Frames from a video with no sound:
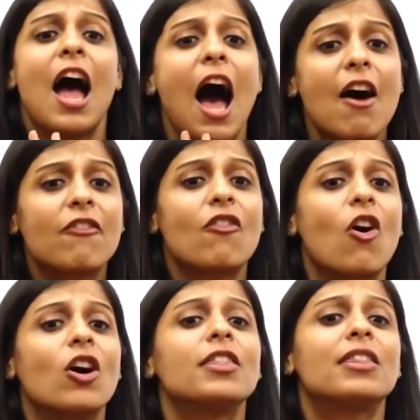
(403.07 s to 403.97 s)
have
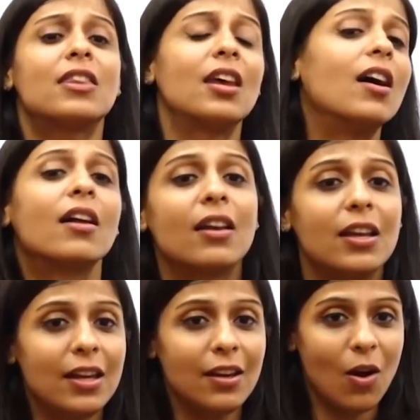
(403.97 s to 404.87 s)
gone
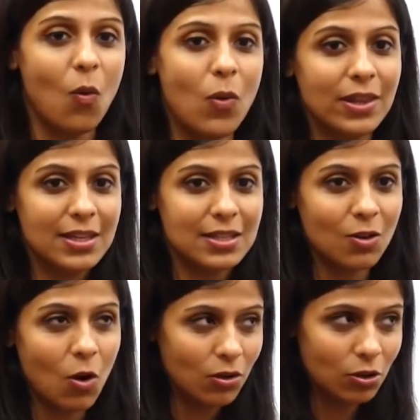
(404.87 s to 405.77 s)
thoroughly with this,
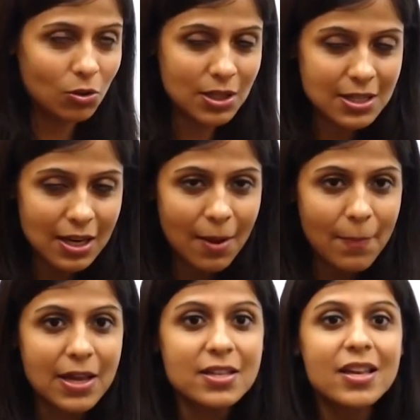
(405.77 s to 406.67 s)
gone through the
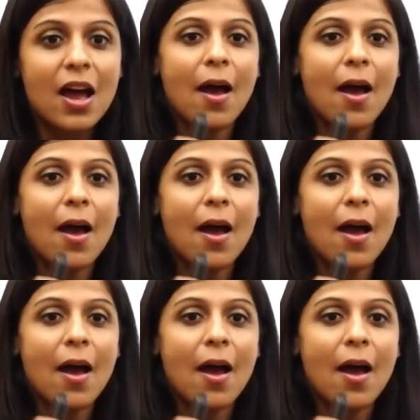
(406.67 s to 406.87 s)
syllabus.